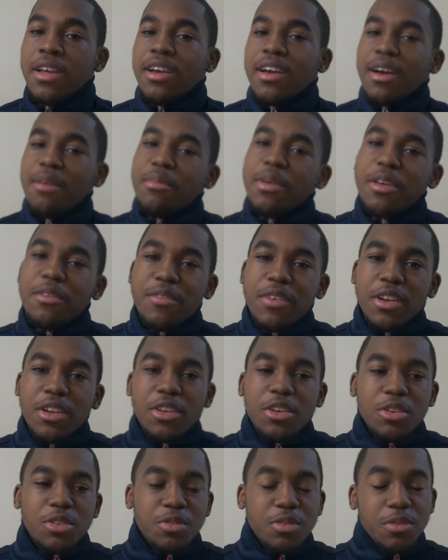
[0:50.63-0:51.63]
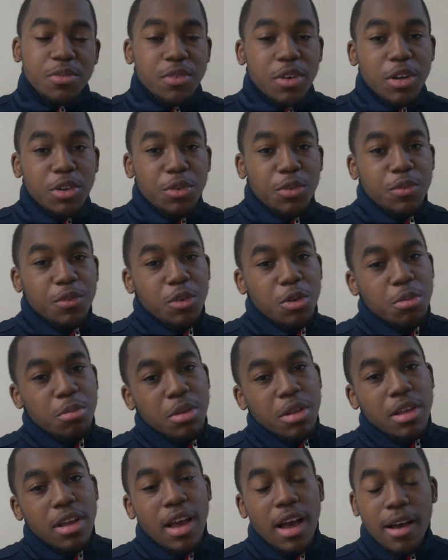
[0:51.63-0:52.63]
I make videos for fun, you feel
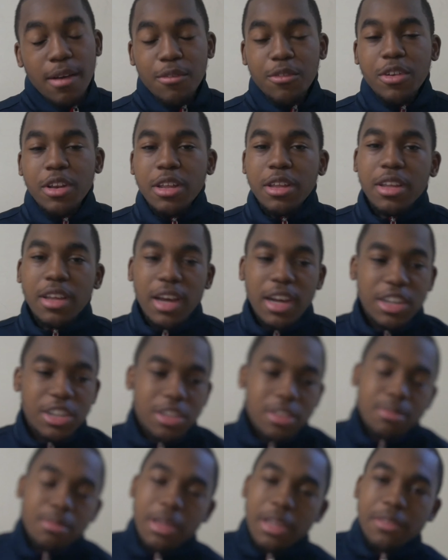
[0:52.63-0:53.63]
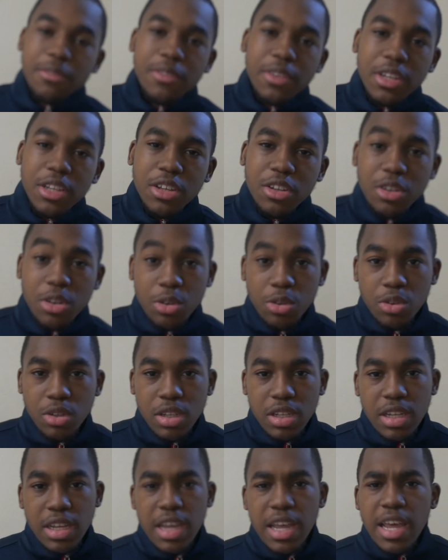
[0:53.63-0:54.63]
me? I just make videos.